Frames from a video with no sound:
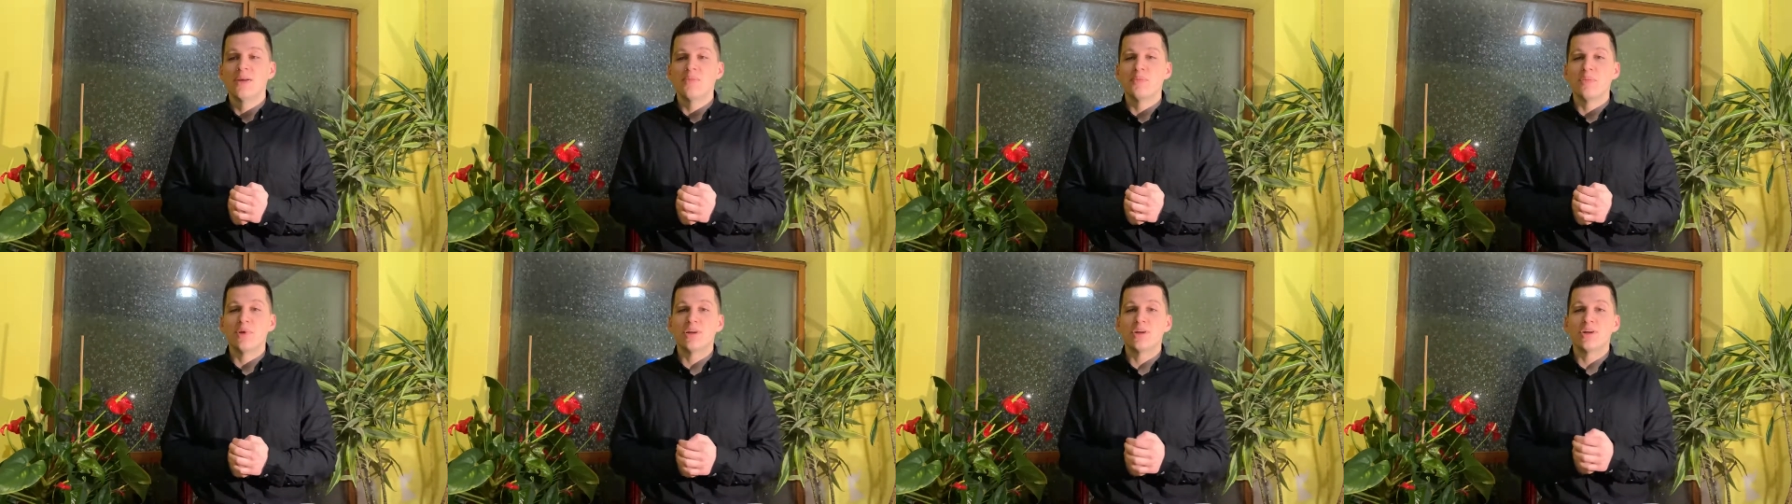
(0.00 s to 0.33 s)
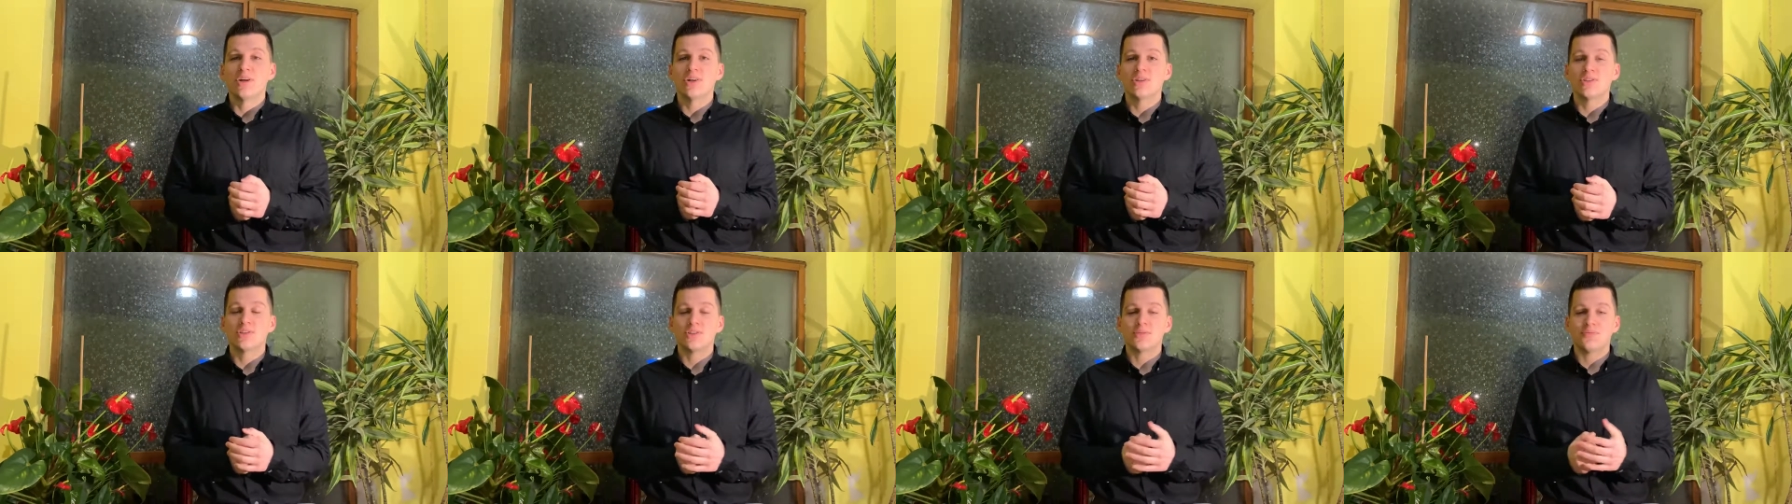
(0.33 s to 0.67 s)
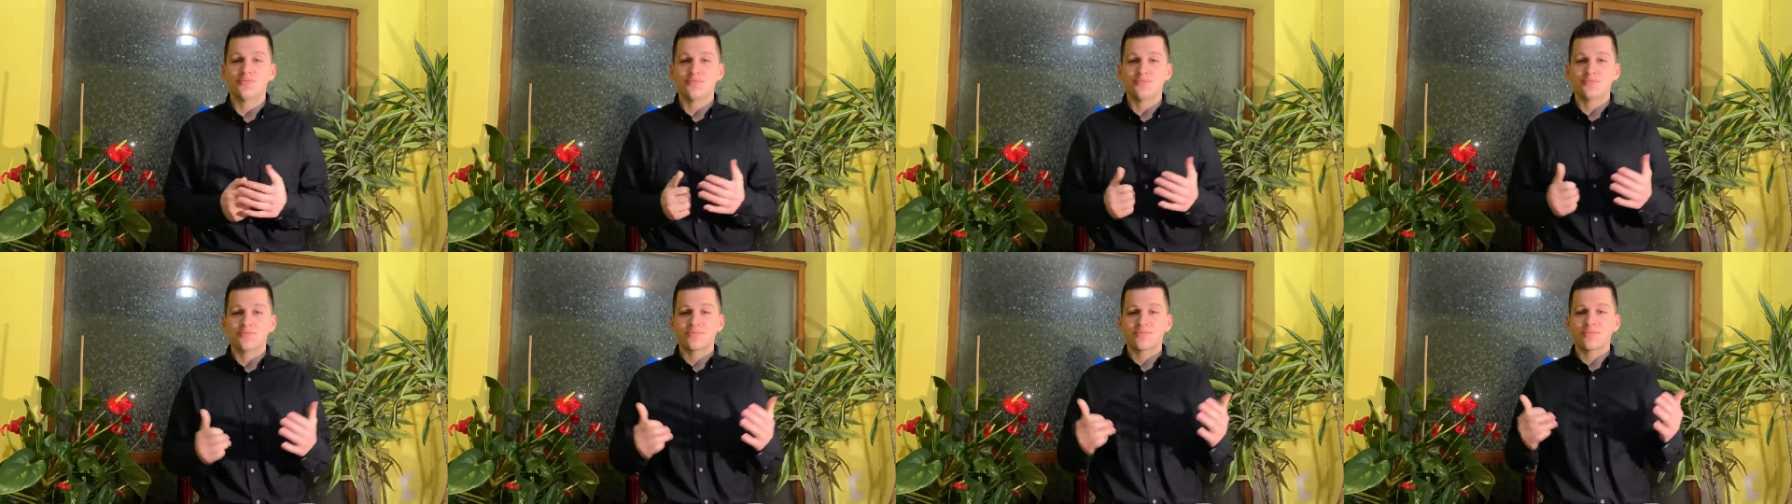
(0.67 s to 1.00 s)
because
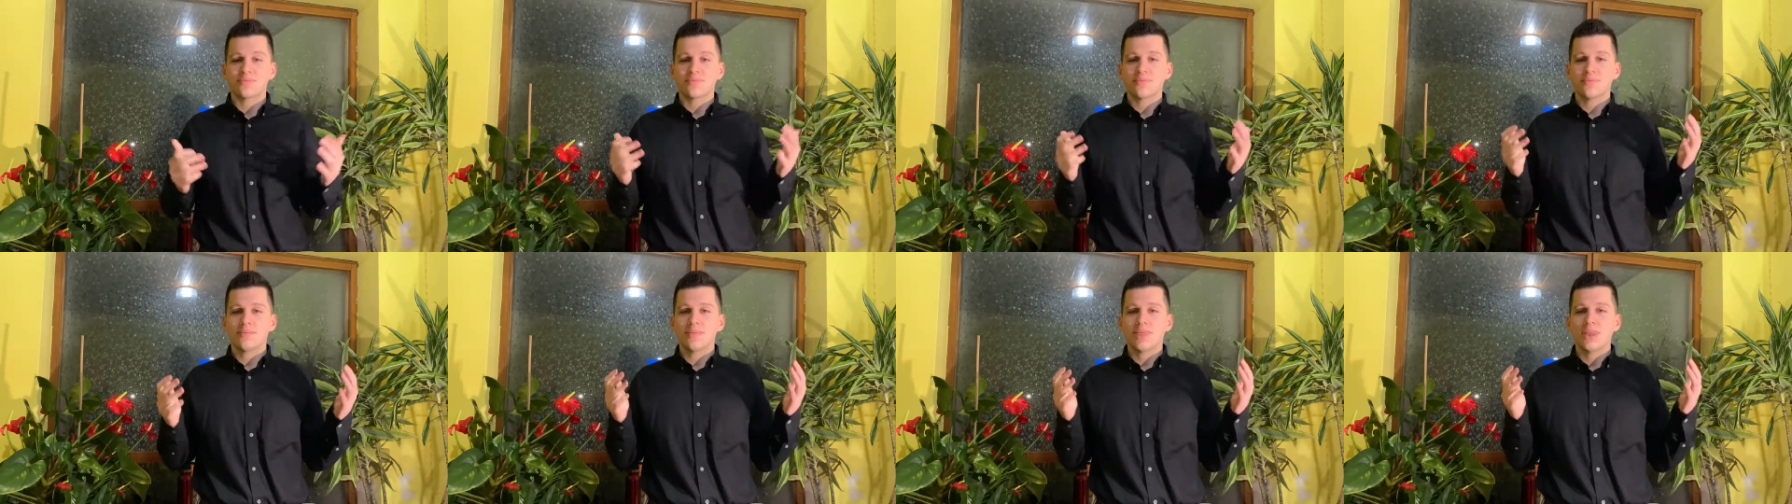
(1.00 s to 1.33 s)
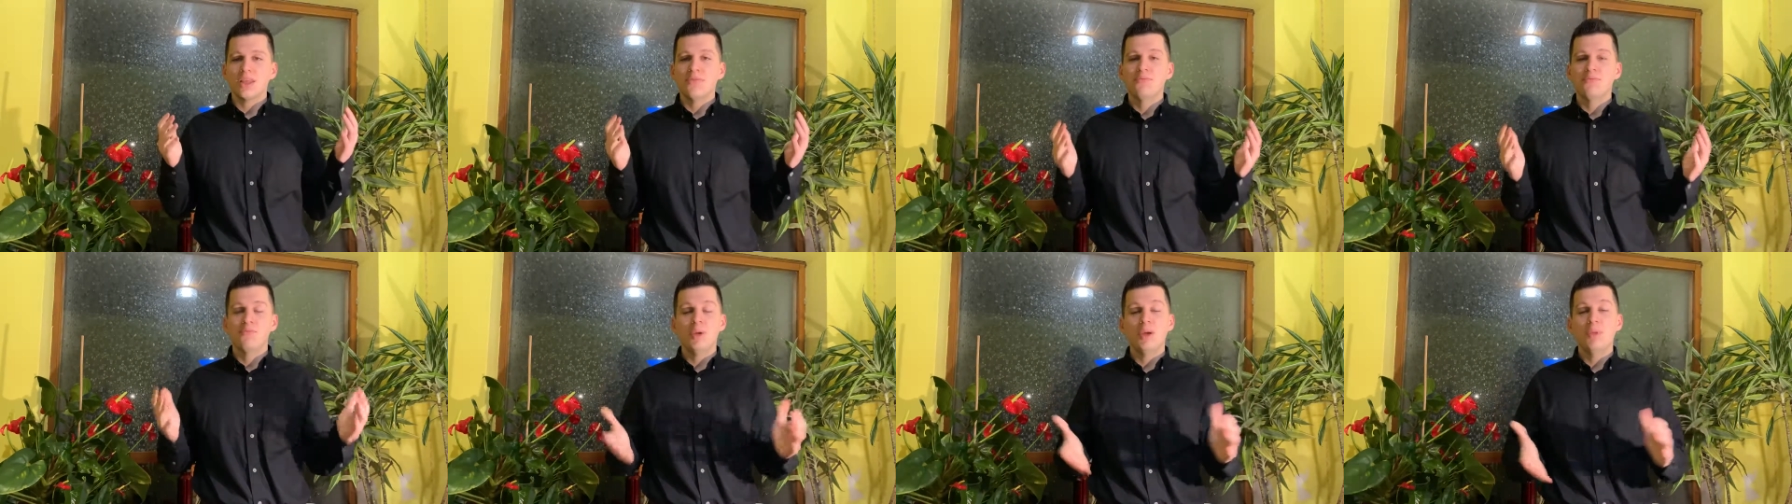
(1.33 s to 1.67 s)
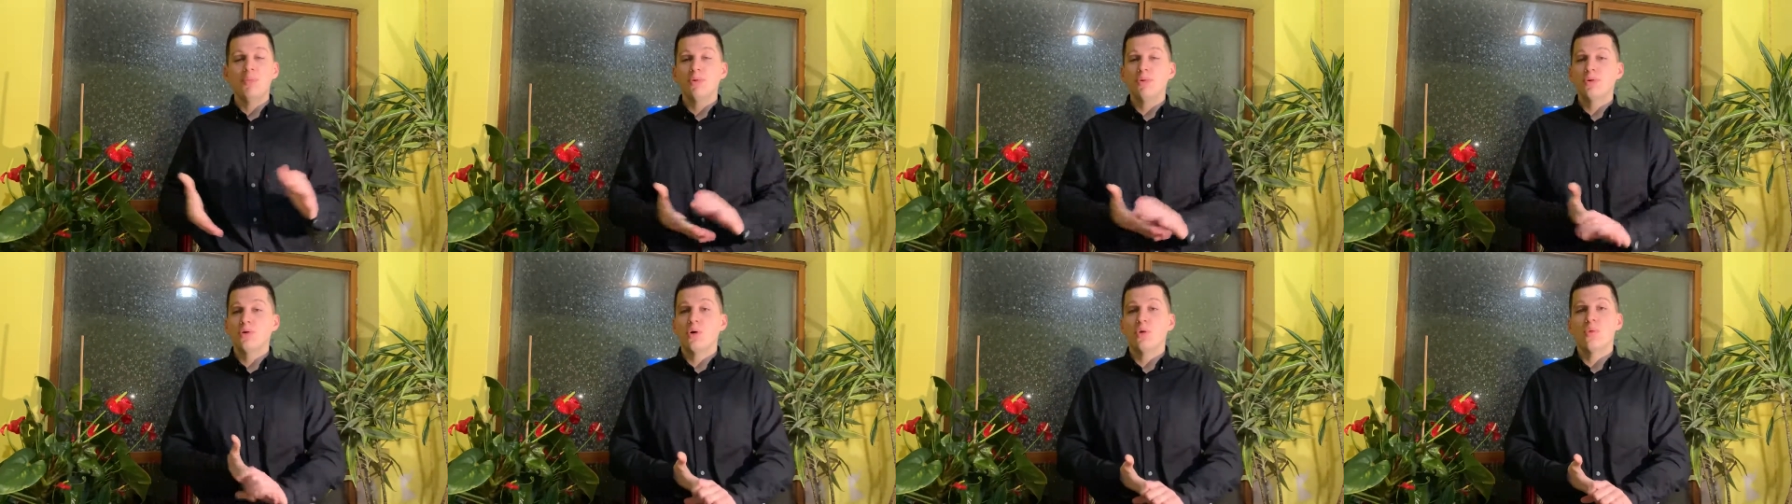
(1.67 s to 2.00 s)

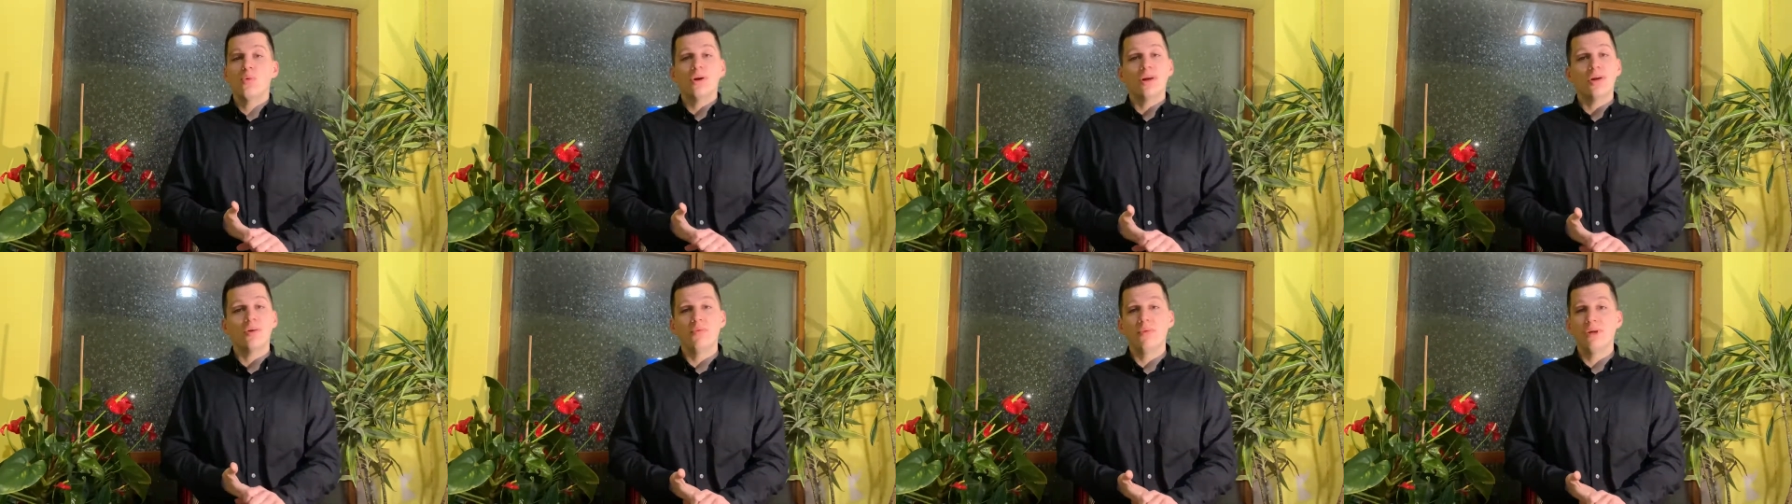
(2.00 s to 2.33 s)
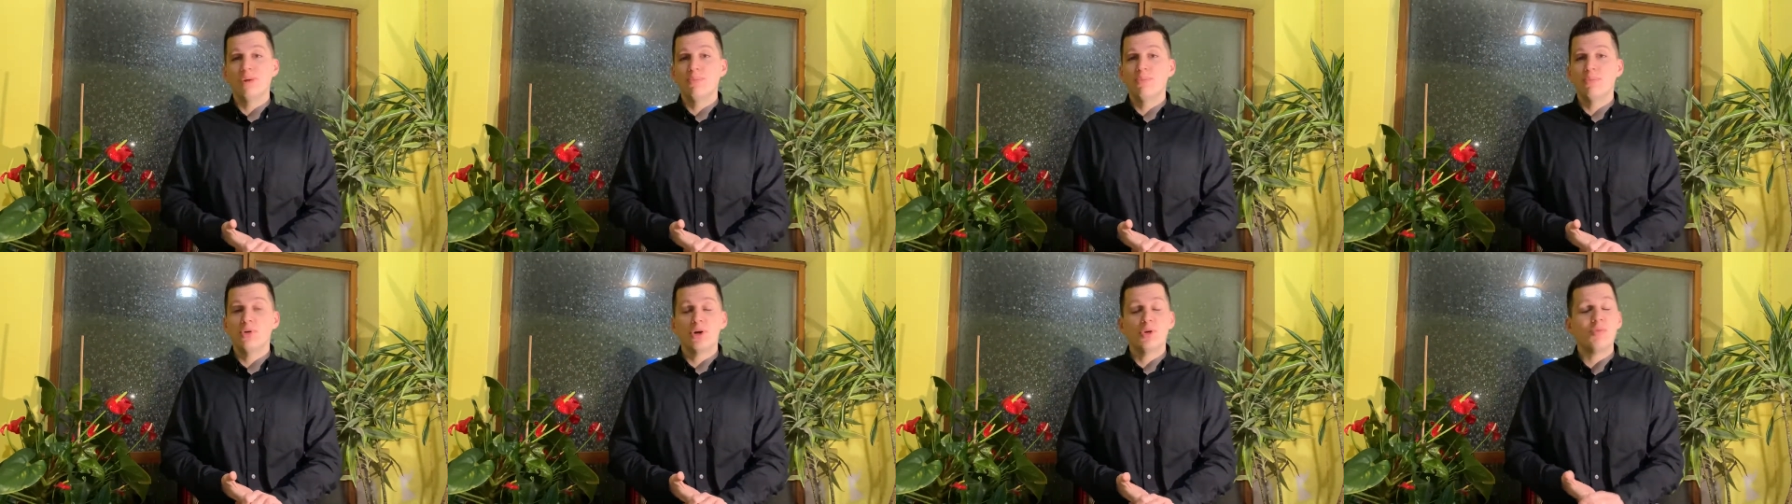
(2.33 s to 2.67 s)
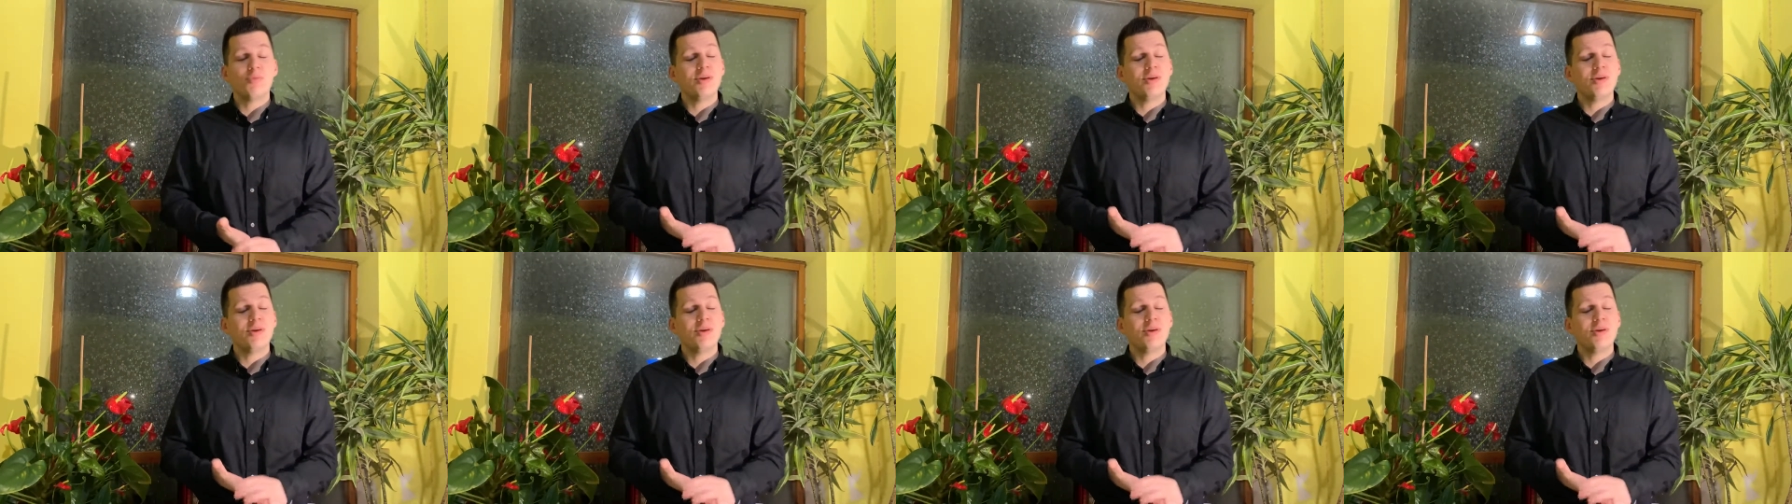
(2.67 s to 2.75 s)
people don't want to read